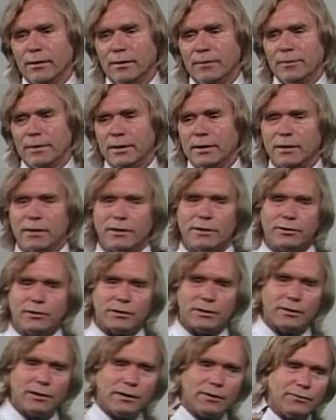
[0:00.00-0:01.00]

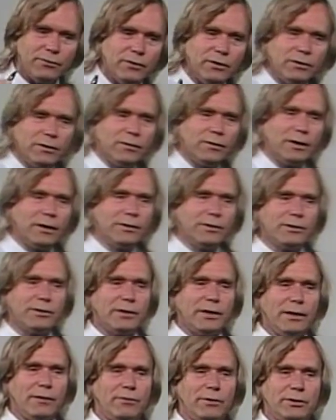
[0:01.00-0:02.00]
Because if you don't
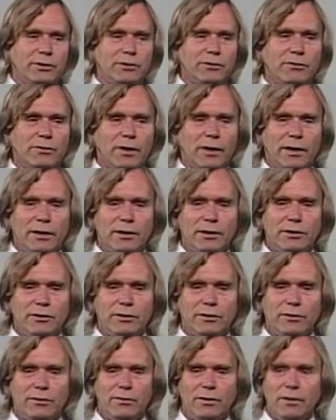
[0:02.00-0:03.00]
understand what you're trying to
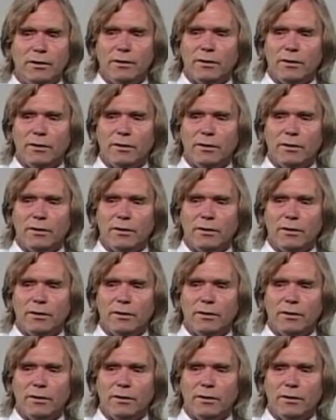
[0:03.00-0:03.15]
do